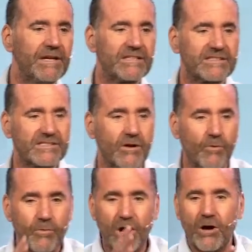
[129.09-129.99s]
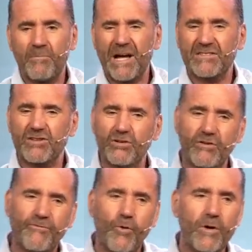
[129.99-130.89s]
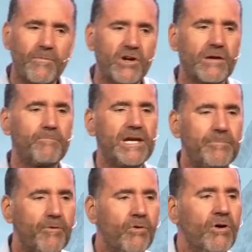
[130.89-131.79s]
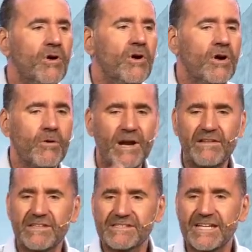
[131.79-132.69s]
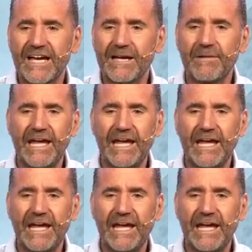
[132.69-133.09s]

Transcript: And so Rome, about 2 to 4 million people around this time.